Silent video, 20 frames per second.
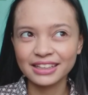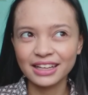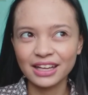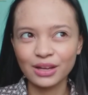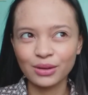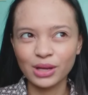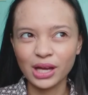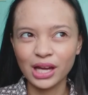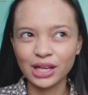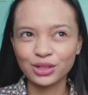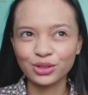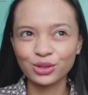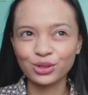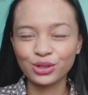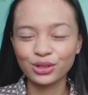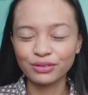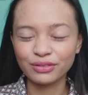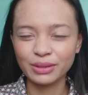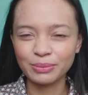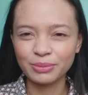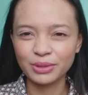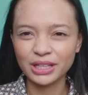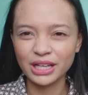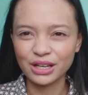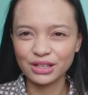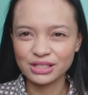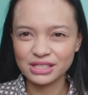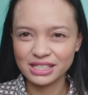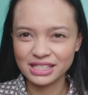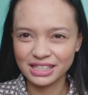I don't know if I'm
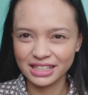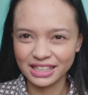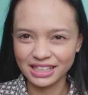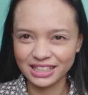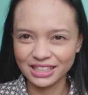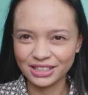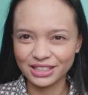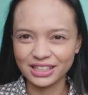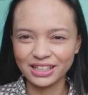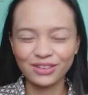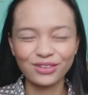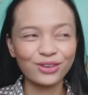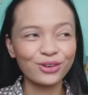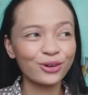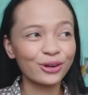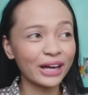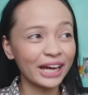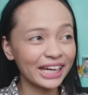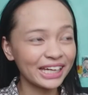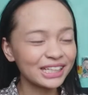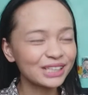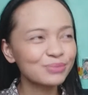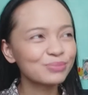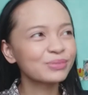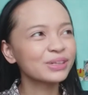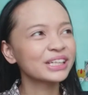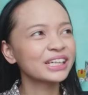pronouncing it right, but